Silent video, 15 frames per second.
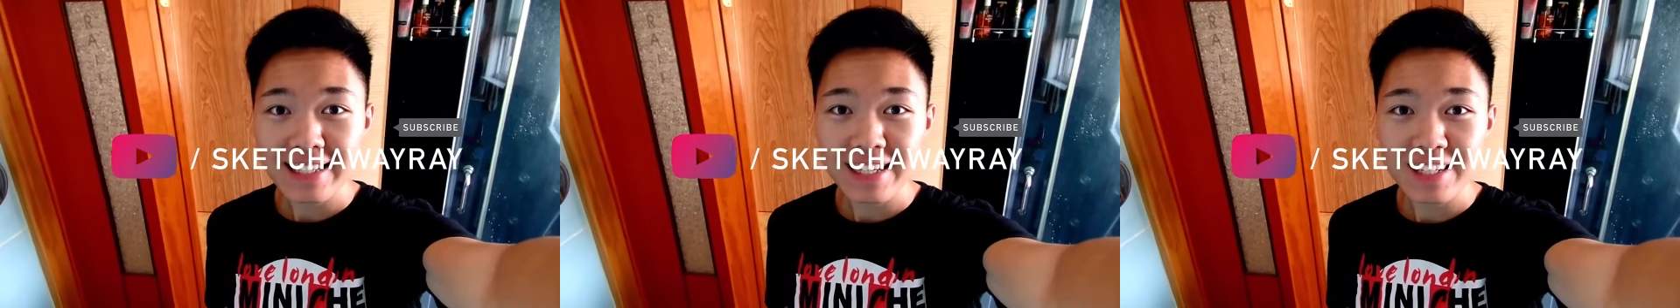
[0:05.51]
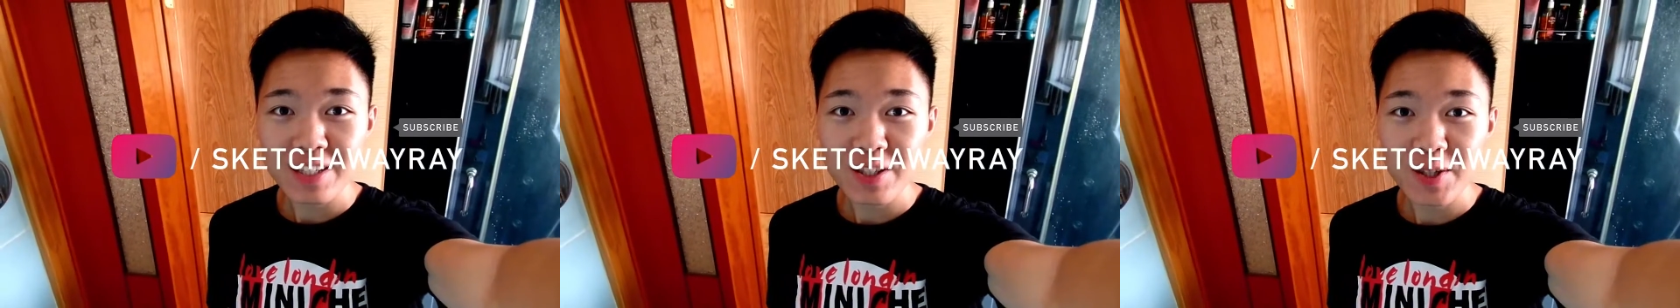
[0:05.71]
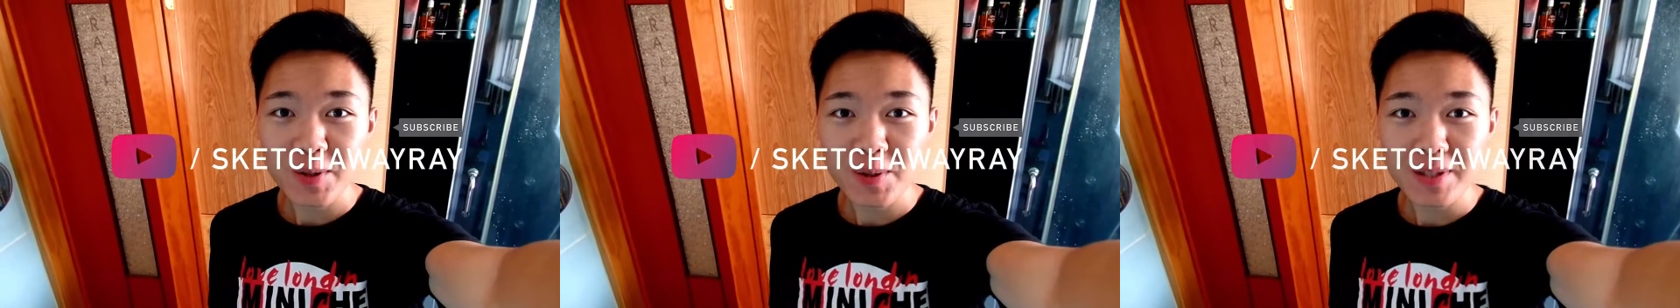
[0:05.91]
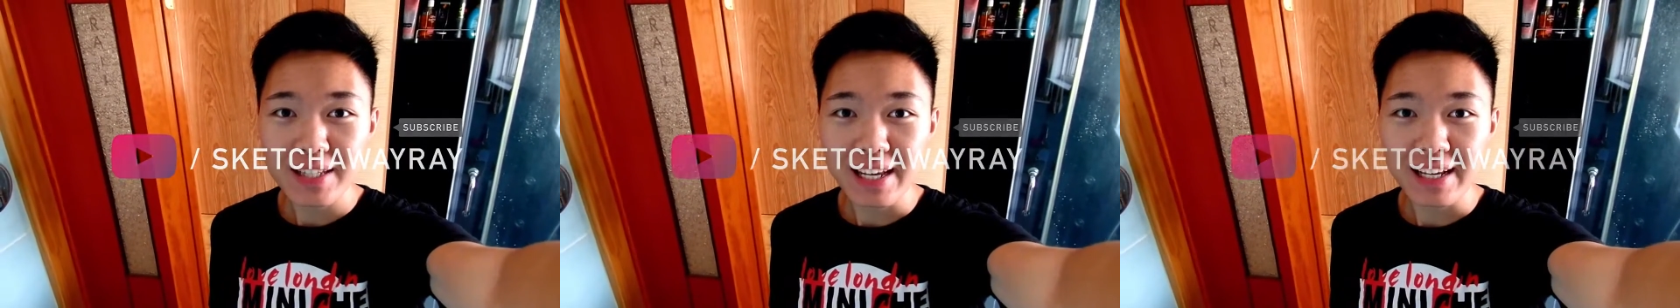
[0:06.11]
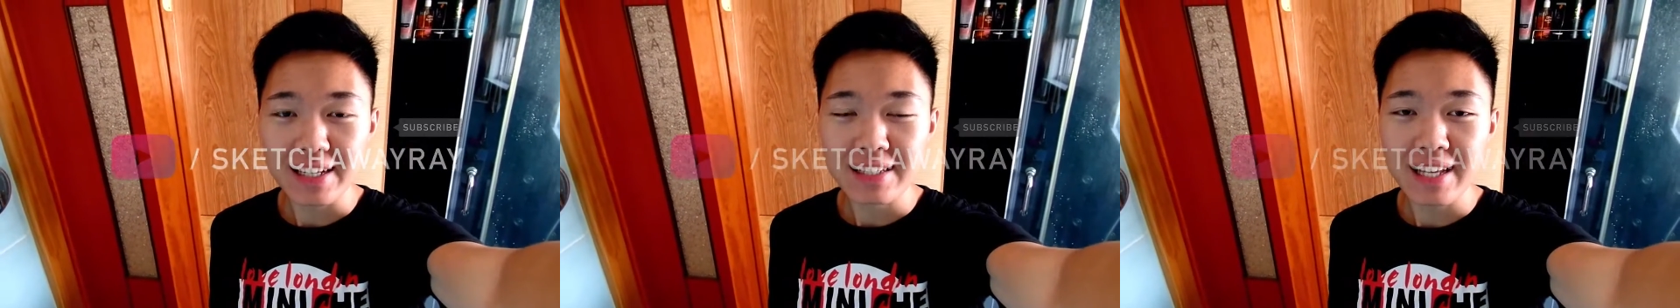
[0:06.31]
it is
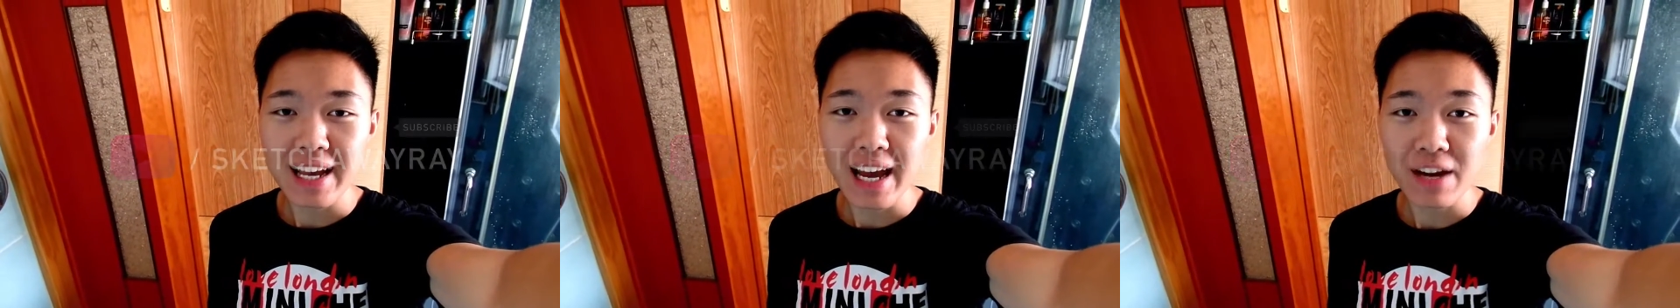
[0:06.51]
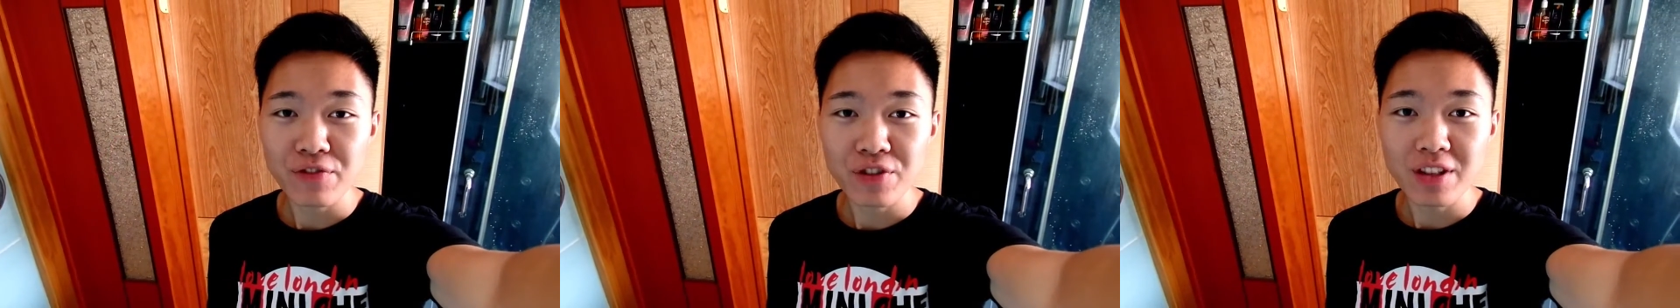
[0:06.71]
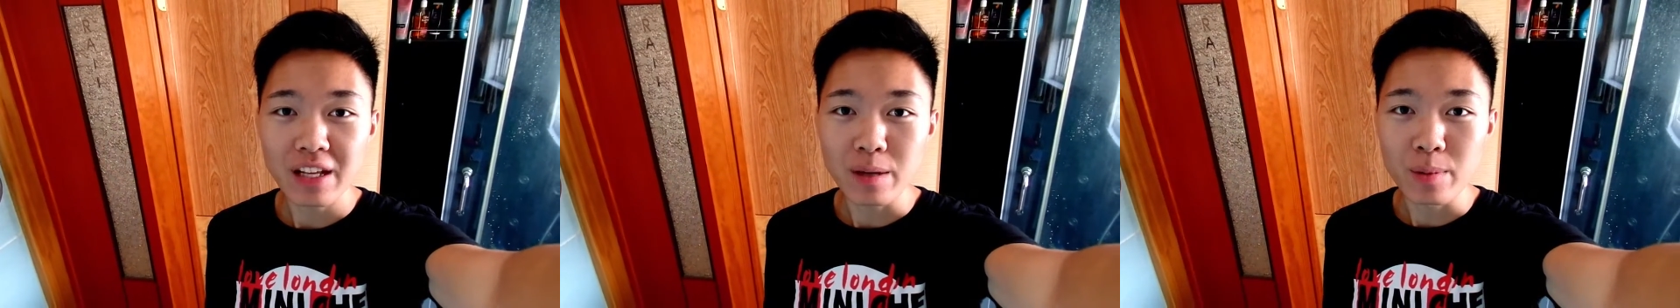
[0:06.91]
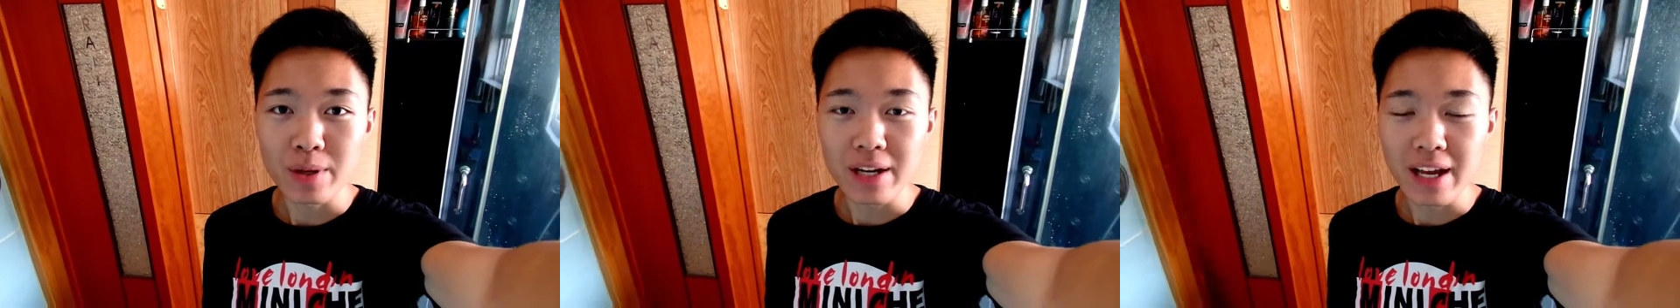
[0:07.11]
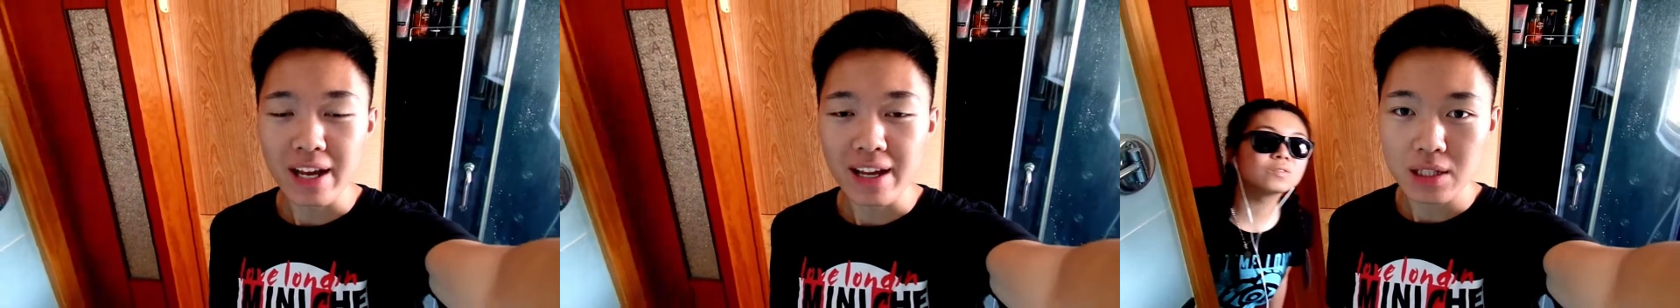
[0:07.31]
Tuesday, day after Labor
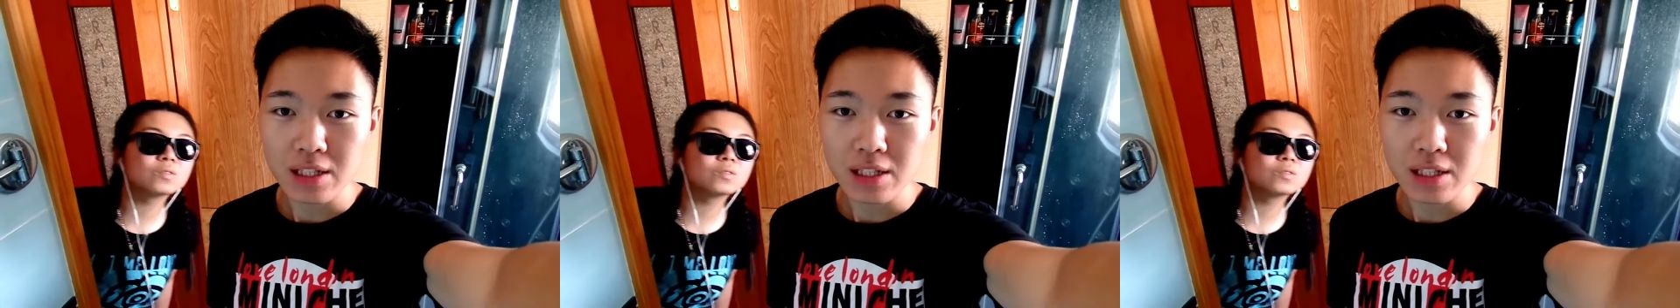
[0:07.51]
Day.